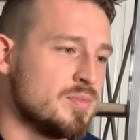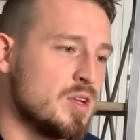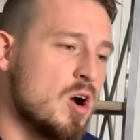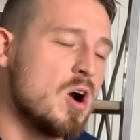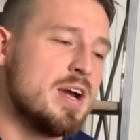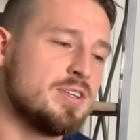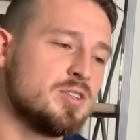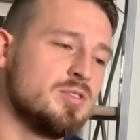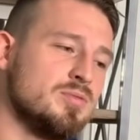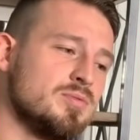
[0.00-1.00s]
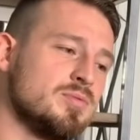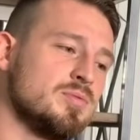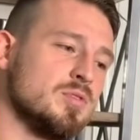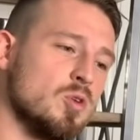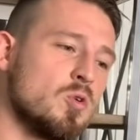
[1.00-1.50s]
Alright,
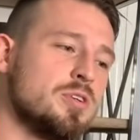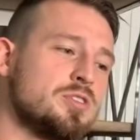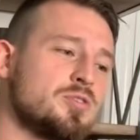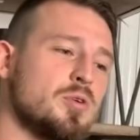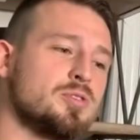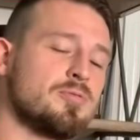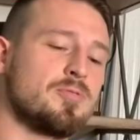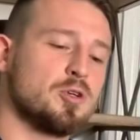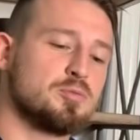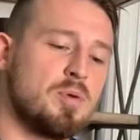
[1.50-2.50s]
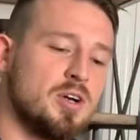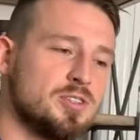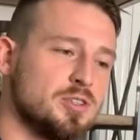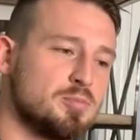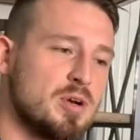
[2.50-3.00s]
Lawrence throws the first punch.
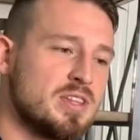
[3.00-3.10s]
Let's break